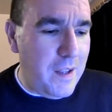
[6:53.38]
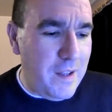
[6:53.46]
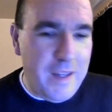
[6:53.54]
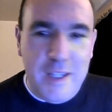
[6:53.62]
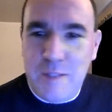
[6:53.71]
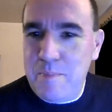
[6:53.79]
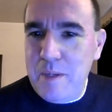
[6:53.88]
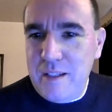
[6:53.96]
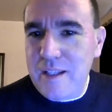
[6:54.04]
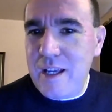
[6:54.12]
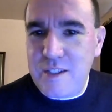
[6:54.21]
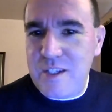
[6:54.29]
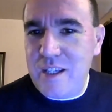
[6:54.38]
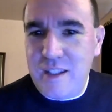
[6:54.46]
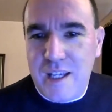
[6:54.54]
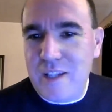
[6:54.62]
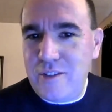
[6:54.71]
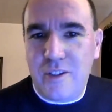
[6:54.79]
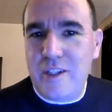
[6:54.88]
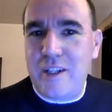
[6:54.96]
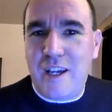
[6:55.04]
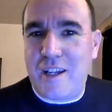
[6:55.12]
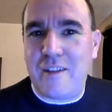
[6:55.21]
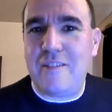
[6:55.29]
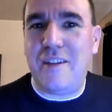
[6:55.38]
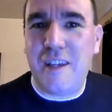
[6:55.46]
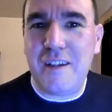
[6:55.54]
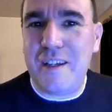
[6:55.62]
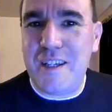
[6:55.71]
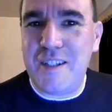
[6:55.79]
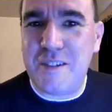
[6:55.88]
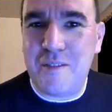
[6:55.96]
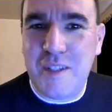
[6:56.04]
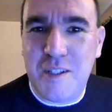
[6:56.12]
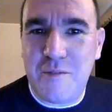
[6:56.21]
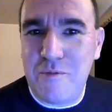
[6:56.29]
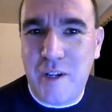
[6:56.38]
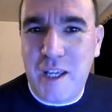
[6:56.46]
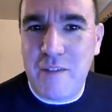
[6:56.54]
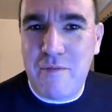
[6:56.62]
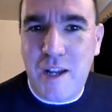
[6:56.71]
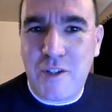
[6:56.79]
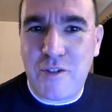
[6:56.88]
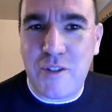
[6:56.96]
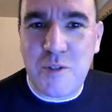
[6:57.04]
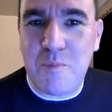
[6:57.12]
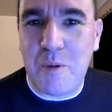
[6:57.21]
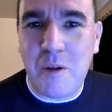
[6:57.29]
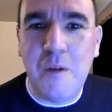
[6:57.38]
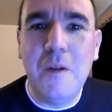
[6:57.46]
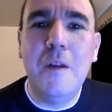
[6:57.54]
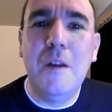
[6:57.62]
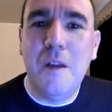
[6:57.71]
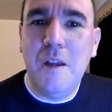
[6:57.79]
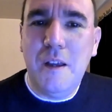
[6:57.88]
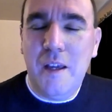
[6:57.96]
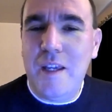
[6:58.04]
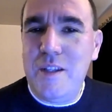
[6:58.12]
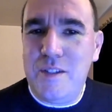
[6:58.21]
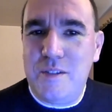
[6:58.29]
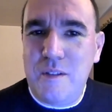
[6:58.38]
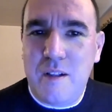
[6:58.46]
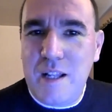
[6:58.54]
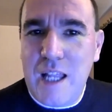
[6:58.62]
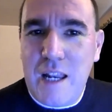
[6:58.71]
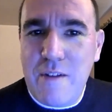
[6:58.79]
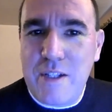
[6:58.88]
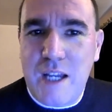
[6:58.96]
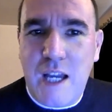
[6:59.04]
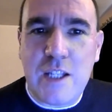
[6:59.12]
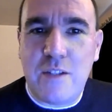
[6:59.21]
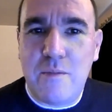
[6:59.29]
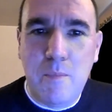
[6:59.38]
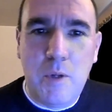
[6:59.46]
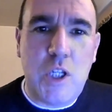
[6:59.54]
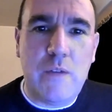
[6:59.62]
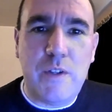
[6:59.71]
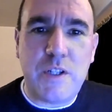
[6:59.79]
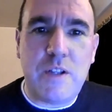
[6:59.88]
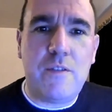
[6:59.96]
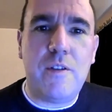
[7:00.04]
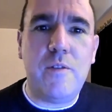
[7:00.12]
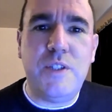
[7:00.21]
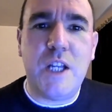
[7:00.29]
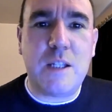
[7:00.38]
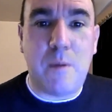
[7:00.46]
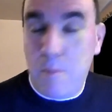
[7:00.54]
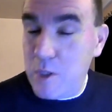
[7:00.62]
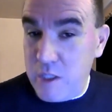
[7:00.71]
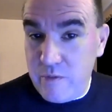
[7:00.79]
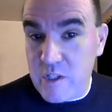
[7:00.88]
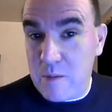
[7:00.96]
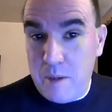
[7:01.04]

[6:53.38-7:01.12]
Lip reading: he's been there, seen there, done it kind of thing. He's running in veterans, but he's clearly retains much of his enthusiasm and much of his